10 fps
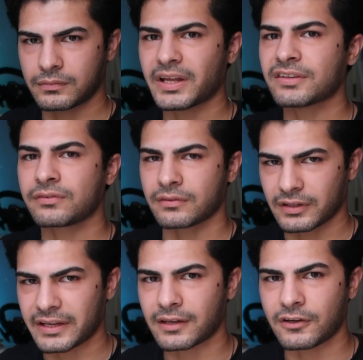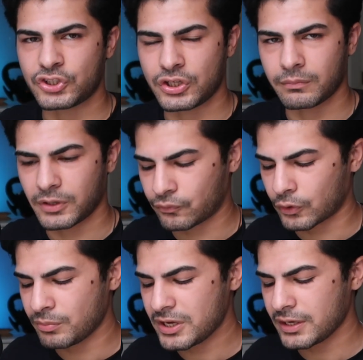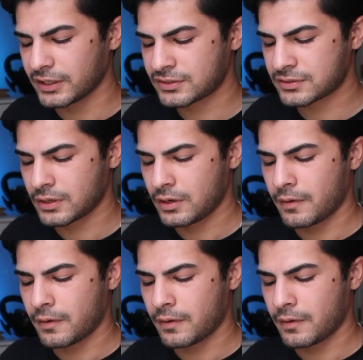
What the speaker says: That's like an achievement. For me, it's